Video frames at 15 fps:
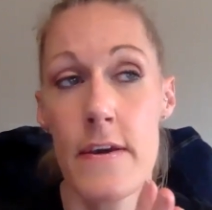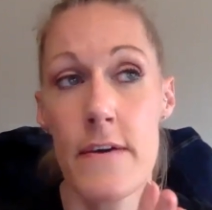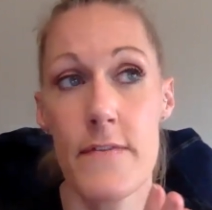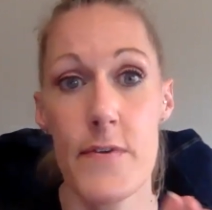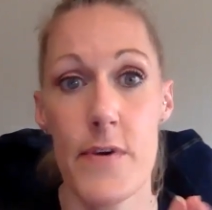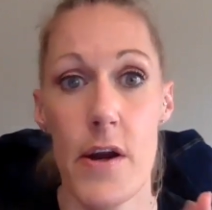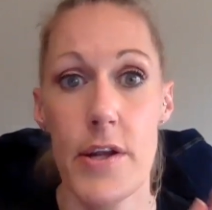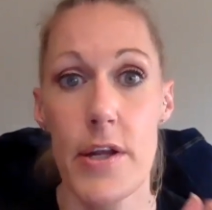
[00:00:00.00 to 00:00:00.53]

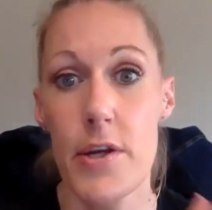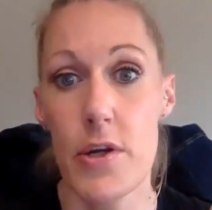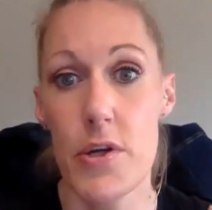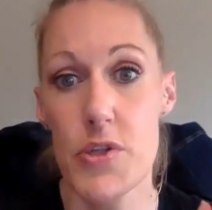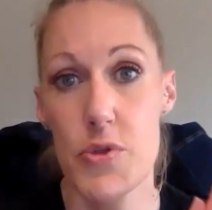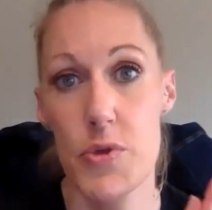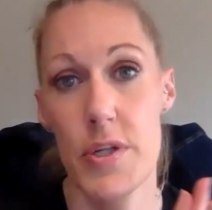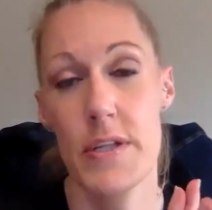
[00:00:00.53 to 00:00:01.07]
For our younger
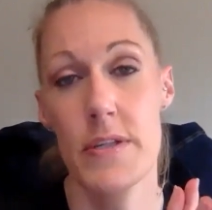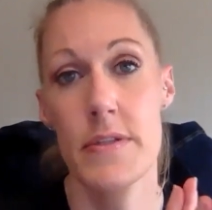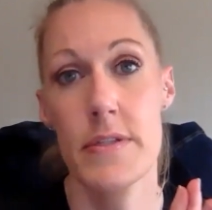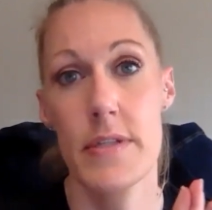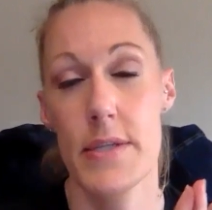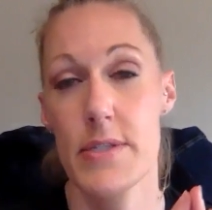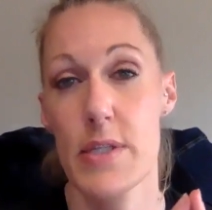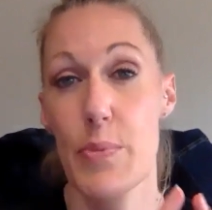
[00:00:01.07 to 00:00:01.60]
students,
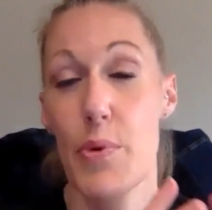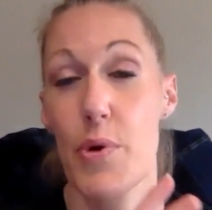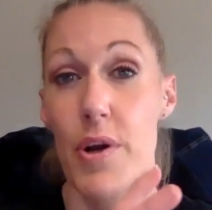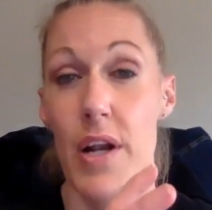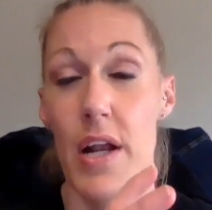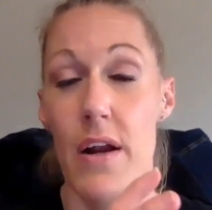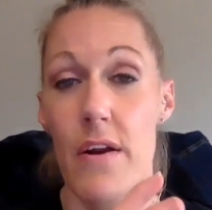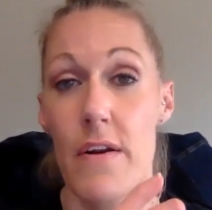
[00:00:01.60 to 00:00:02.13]
they support
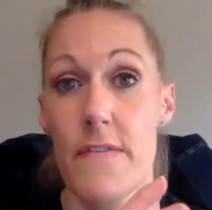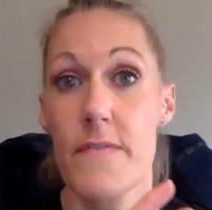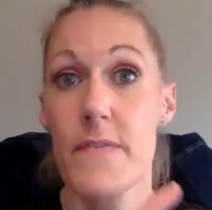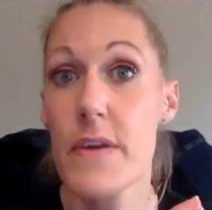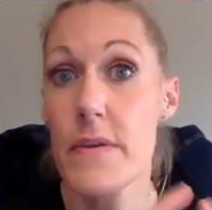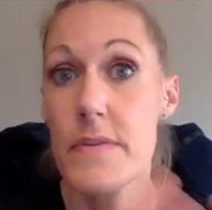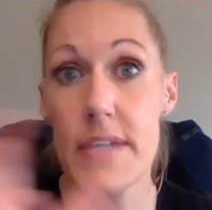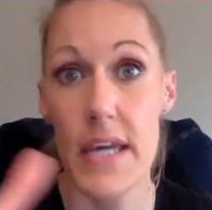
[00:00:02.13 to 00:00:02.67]
our
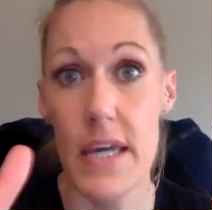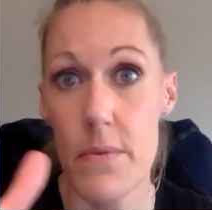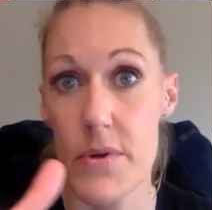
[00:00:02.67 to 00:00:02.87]
field day,